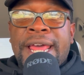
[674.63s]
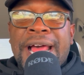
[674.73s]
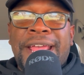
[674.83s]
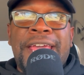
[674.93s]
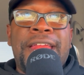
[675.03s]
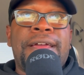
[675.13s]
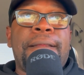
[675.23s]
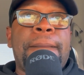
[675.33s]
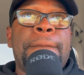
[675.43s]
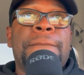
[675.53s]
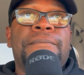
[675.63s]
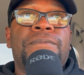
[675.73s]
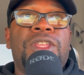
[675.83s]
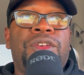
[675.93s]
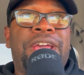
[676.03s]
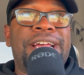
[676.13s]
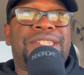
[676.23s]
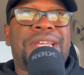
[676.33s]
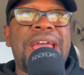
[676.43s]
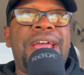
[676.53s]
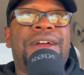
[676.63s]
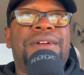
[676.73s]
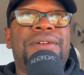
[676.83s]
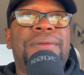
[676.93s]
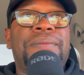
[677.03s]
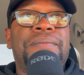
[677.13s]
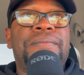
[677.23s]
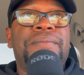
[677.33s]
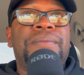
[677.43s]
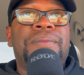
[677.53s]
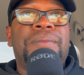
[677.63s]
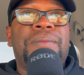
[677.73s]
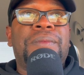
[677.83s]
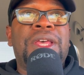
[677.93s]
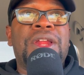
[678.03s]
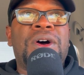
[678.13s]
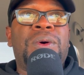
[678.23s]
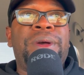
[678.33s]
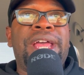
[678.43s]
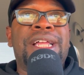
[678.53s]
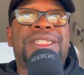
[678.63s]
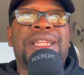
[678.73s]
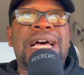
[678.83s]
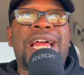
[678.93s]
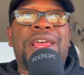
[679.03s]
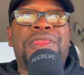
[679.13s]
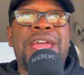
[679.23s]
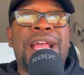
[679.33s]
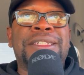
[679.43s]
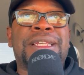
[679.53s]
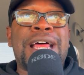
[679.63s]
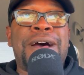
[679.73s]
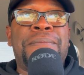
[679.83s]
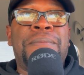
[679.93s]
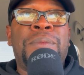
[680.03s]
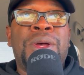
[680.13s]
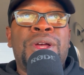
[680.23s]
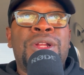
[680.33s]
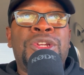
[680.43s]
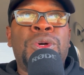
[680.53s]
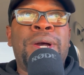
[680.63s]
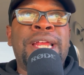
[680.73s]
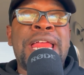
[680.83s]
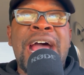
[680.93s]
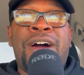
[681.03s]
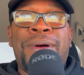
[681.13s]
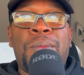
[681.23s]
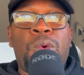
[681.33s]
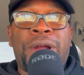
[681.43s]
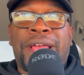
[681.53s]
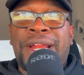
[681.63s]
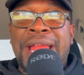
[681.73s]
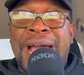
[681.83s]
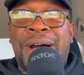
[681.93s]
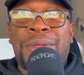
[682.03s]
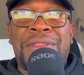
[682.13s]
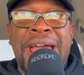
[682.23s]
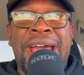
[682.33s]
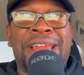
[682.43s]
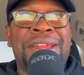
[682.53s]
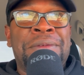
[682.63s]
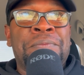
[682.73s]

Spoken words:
And I get it. You get scared. It's a lot of things that I'm doing now and working now that